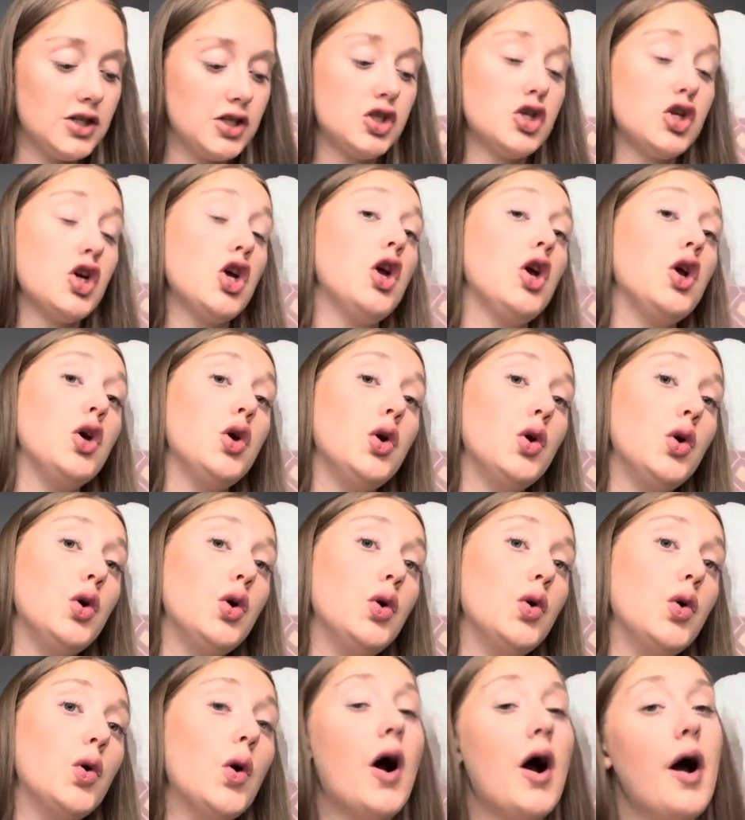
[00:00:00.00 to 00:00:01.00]

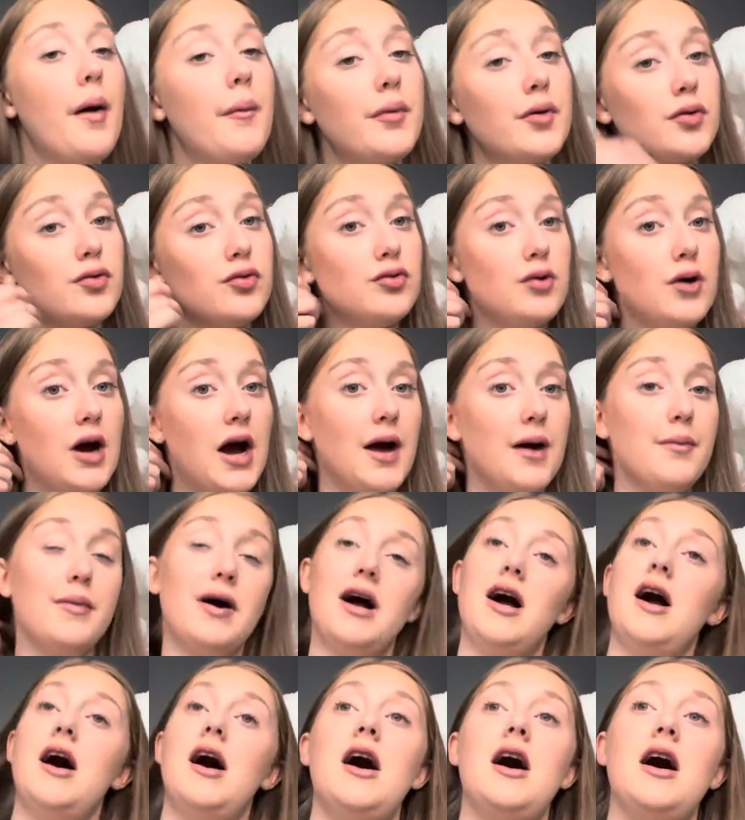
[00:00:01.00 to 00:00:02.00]
to
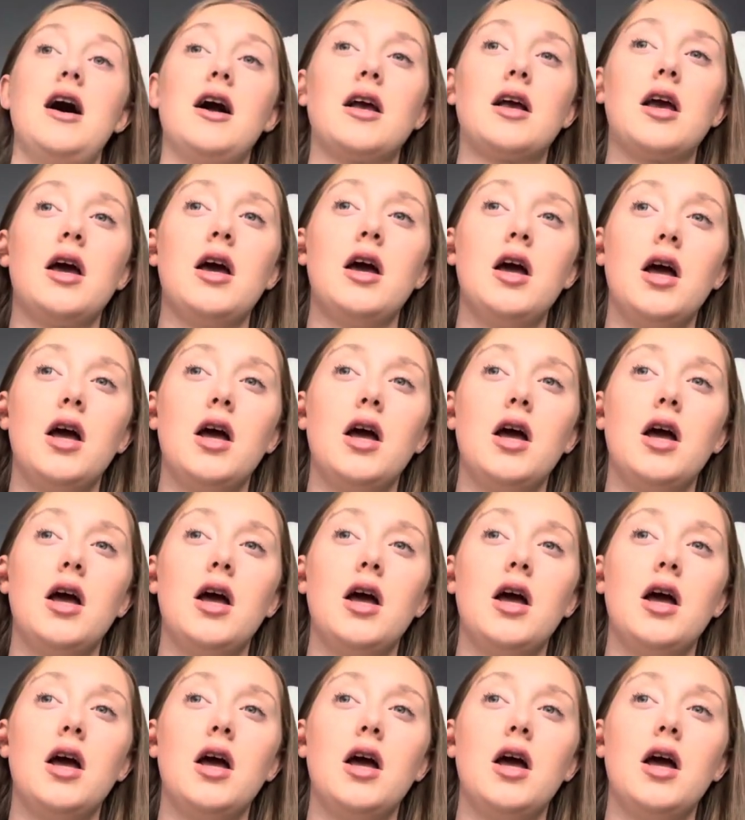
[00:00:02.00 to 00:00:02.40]
Primark